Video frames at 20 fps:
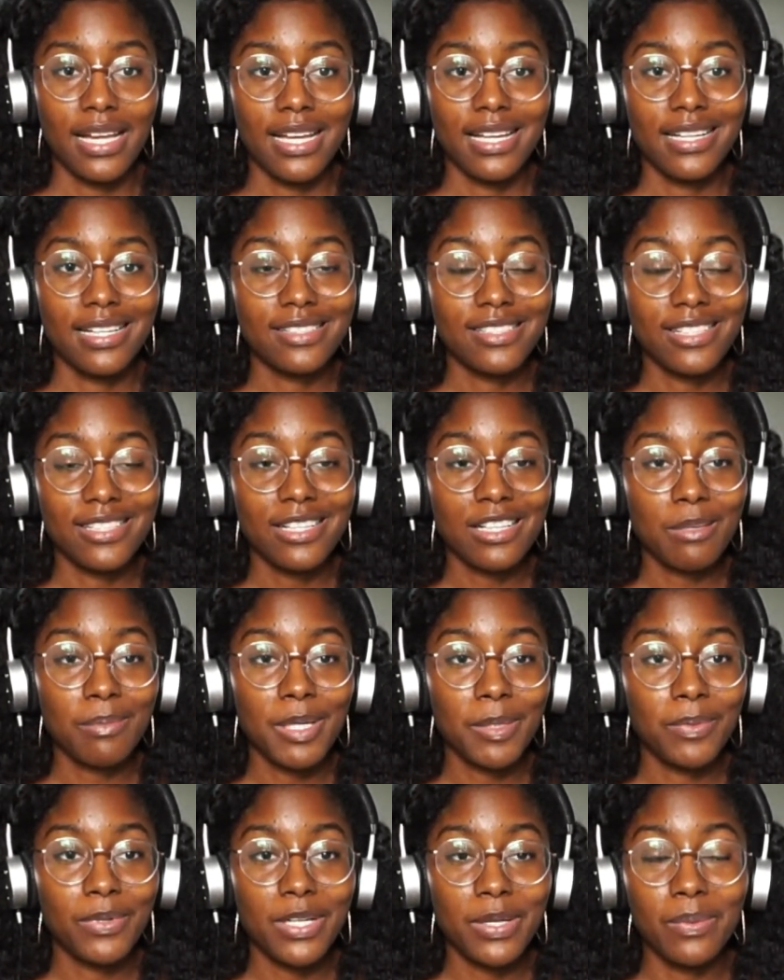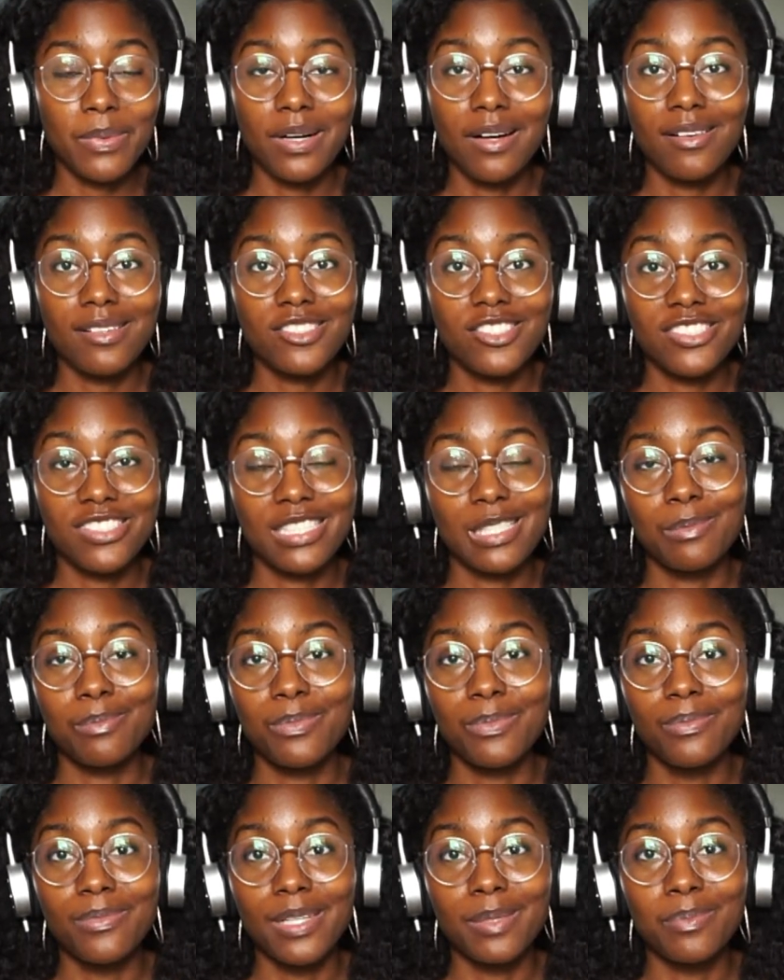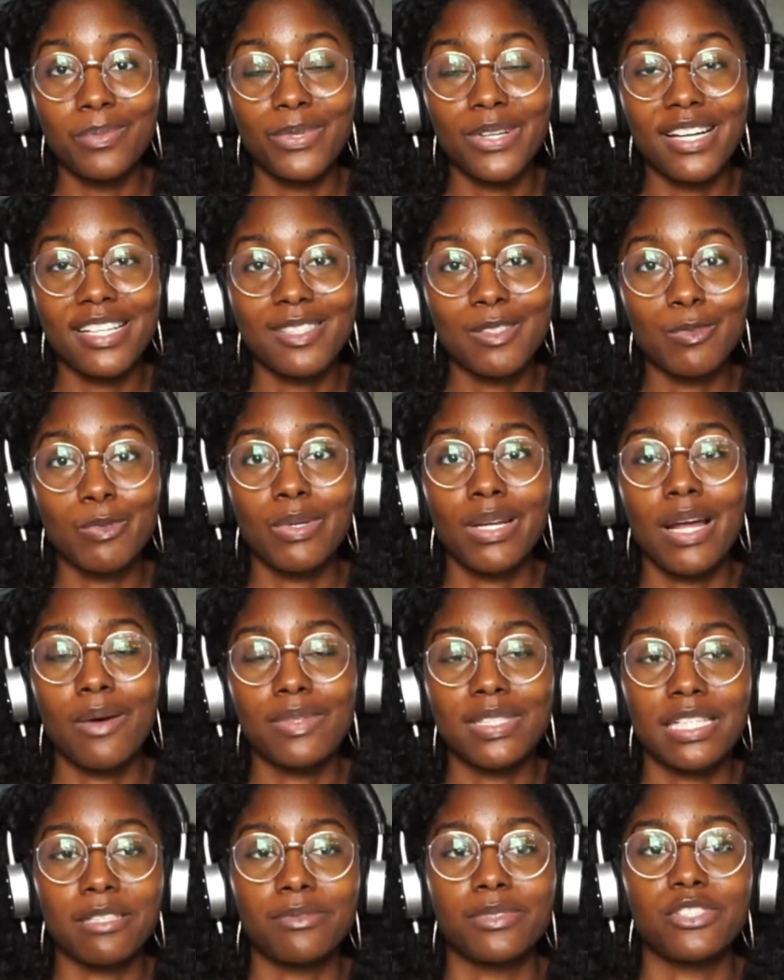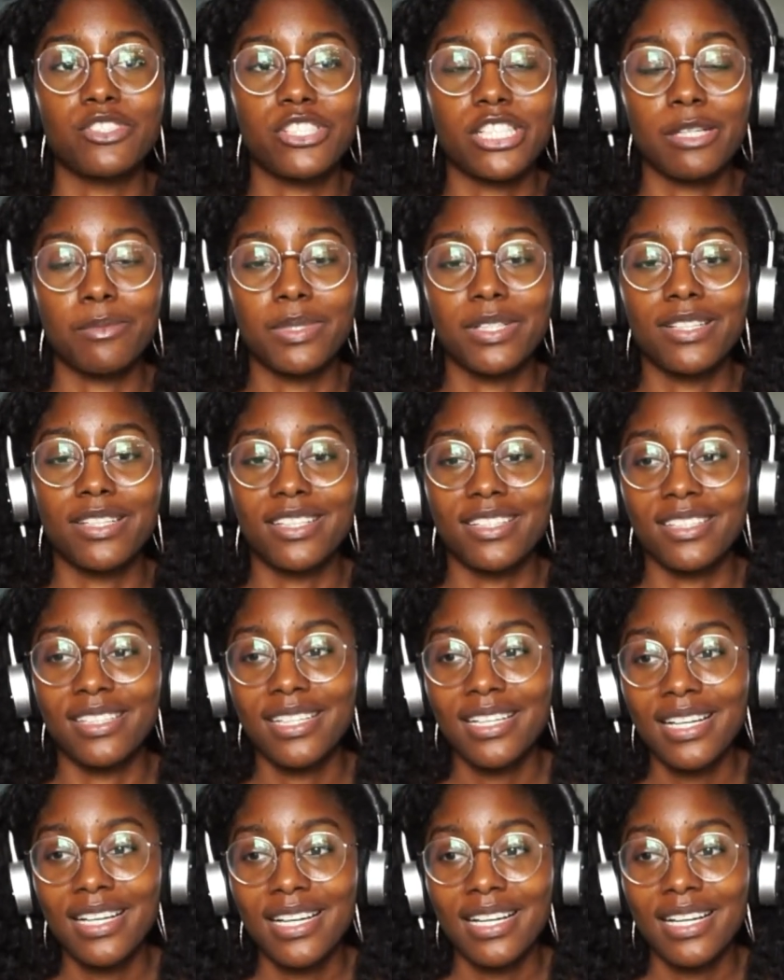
And it turned out to be pretty well. She seemed impressed with what I was able to share with her.